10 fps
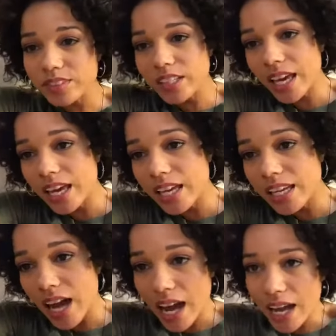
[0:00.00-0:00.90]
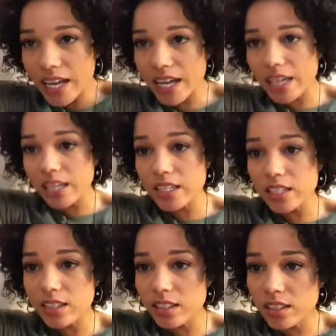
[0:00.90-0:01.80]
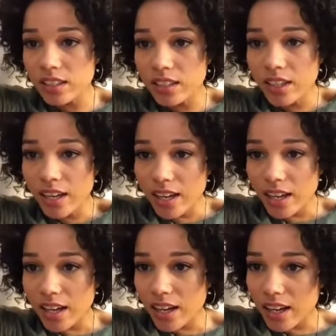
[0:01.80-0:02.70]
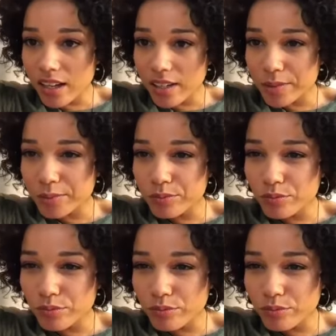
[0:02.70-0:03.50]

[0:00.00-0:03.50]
Can I... Alright,